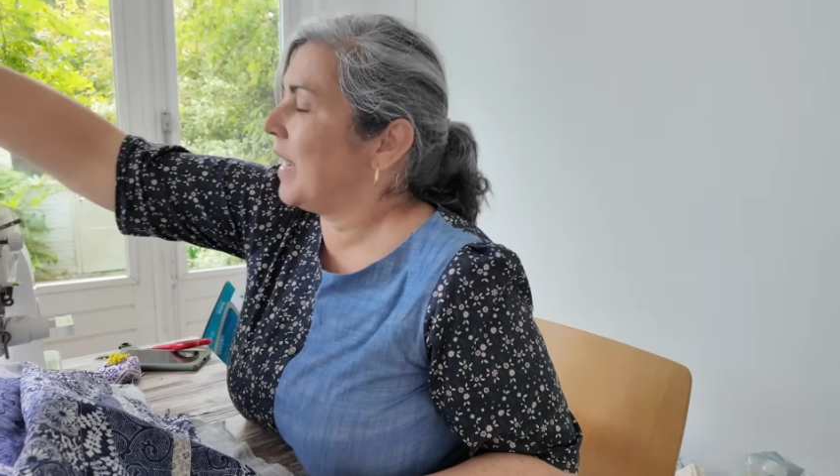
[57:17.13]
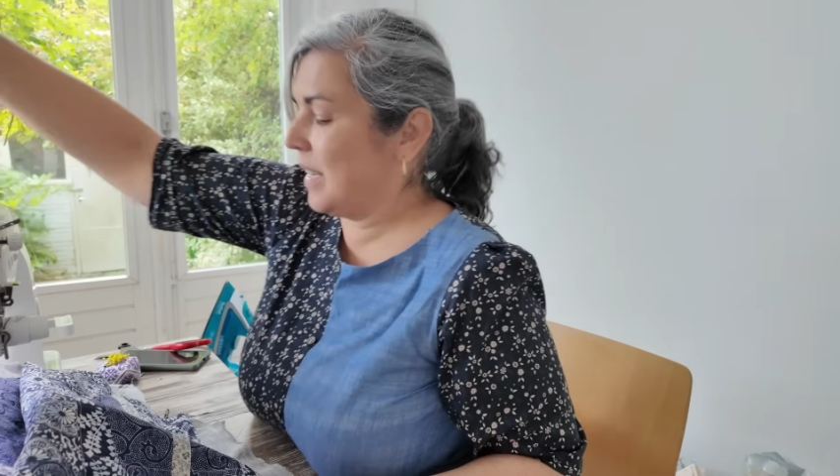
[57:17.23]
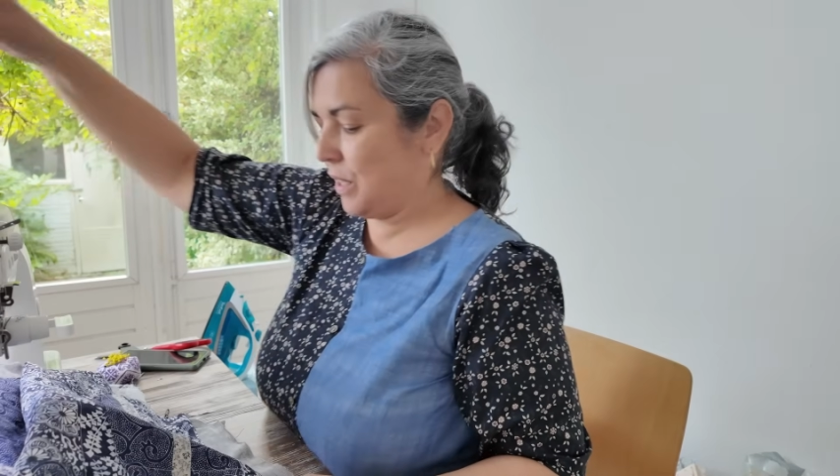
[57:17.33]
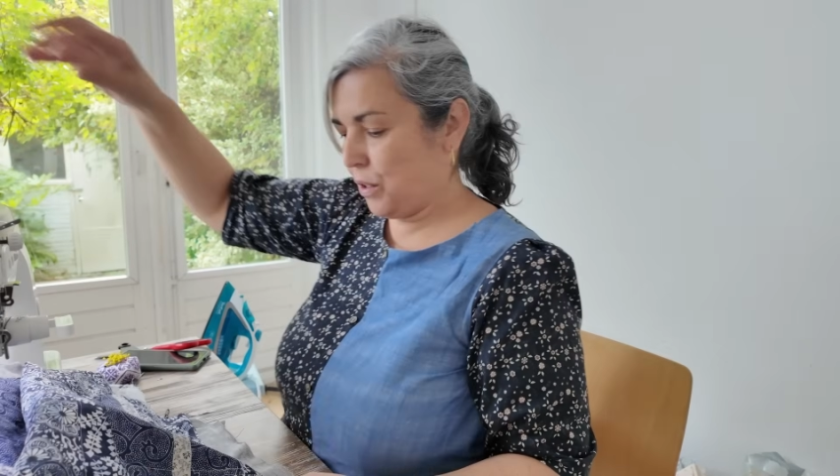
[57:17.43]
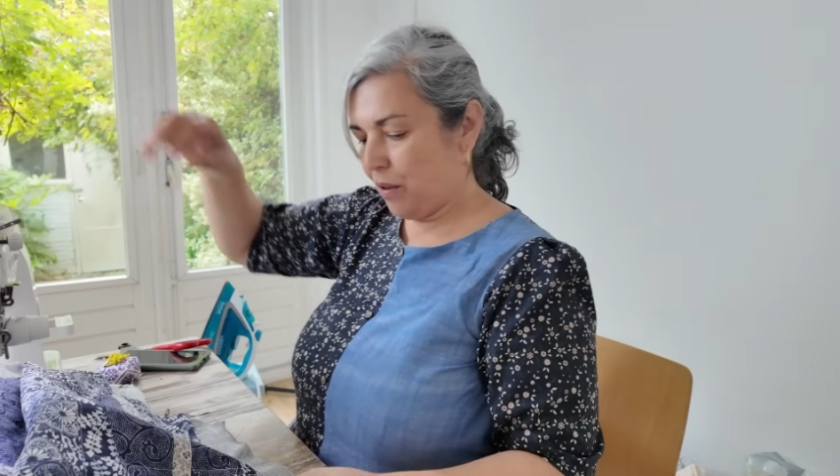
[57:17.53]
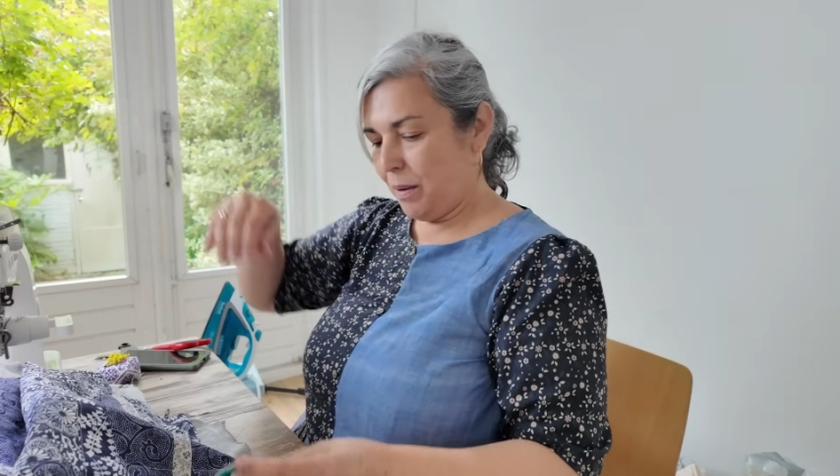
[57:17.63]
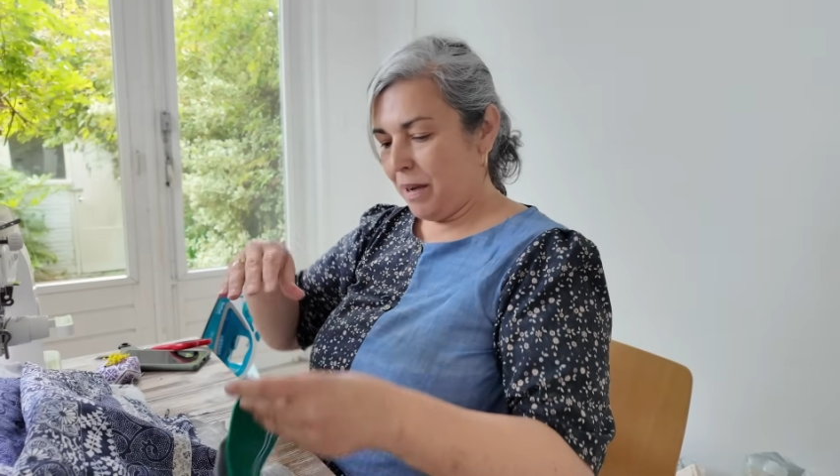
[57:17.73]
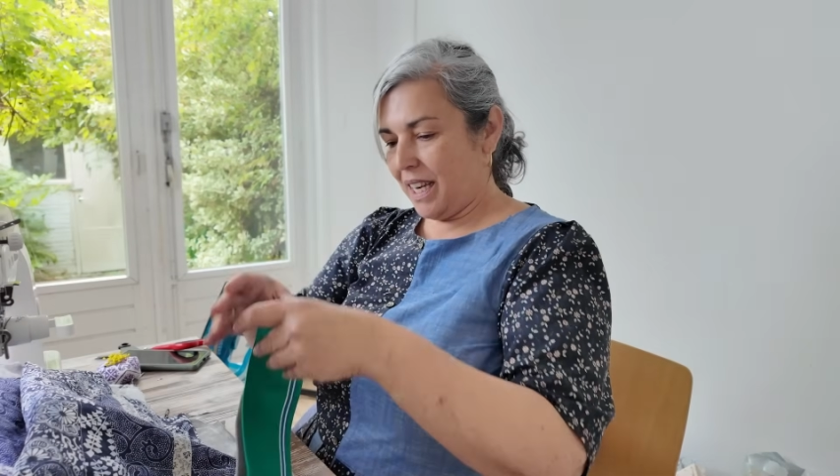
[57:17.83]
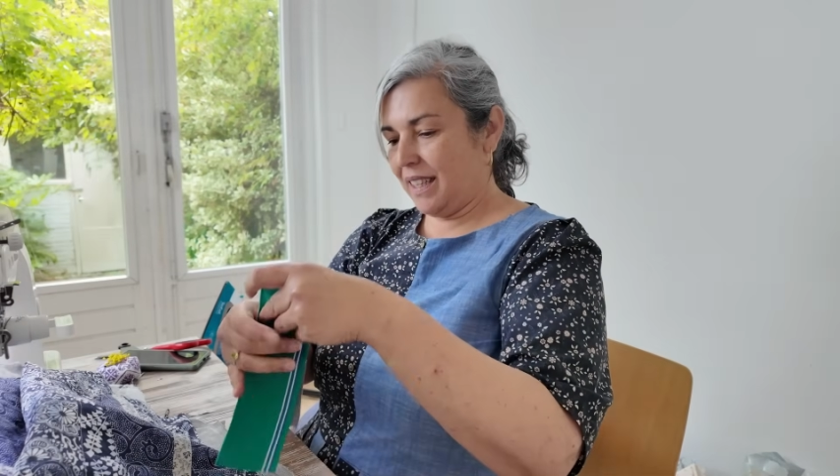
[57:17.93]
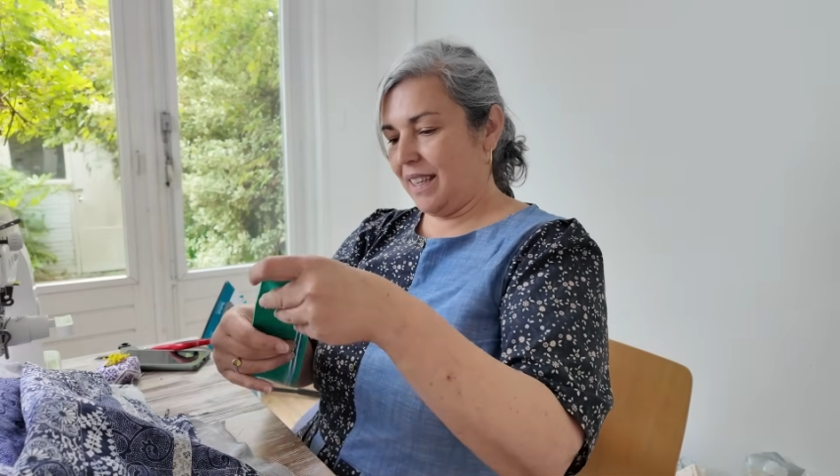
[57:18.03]
are
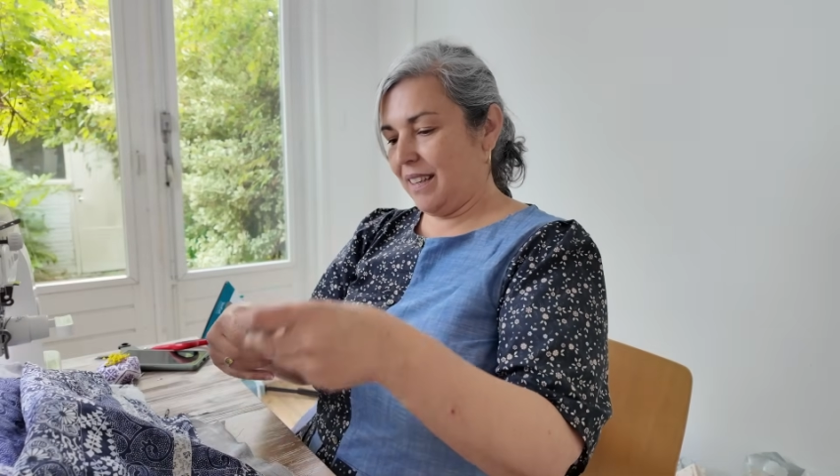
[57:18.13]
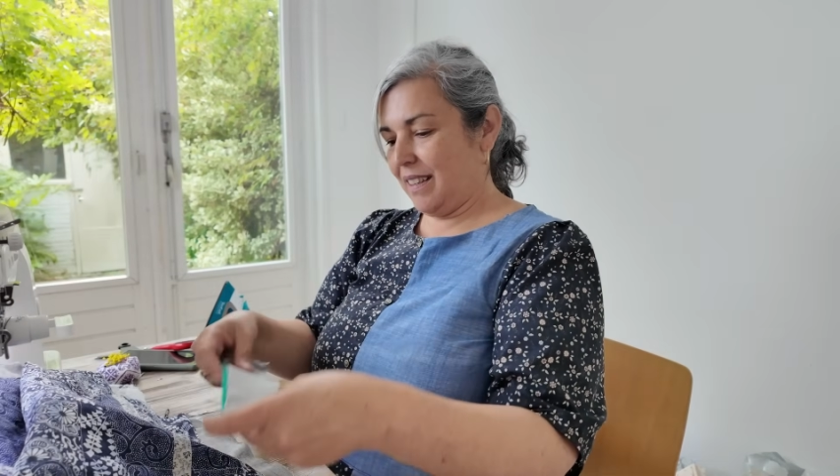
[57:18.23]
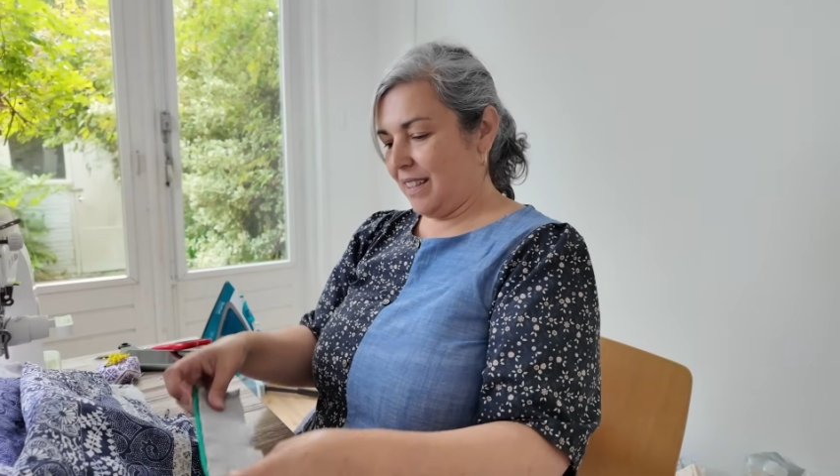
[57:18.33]
screaming at the